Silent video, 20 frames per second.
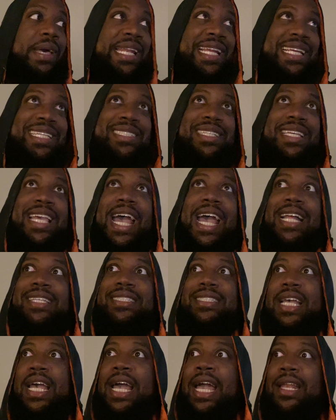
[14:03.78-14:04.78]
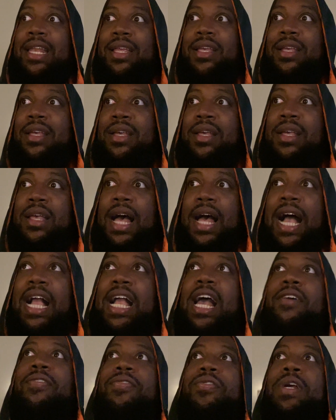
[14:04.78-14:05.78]
these are cats that I
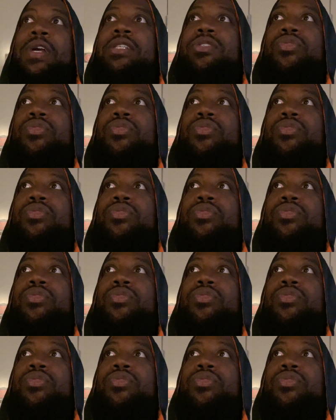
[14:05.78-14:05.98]
got friends